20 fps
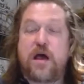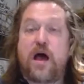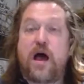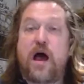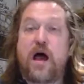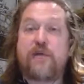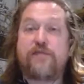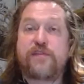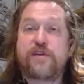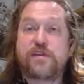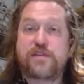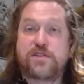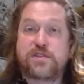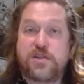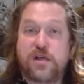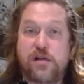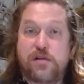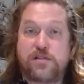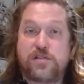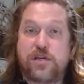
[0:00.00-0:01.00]
I've
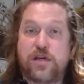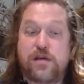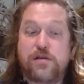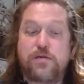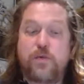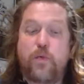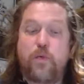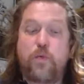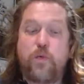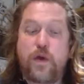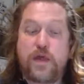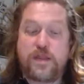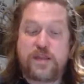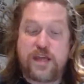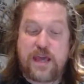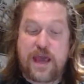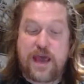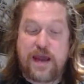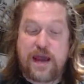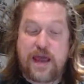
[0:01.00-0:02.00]
consulted with
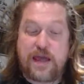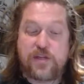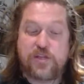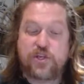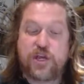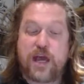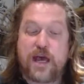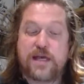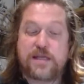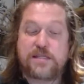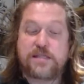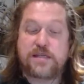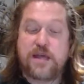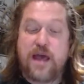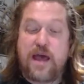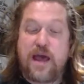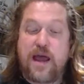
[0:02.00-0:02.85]
the NHS,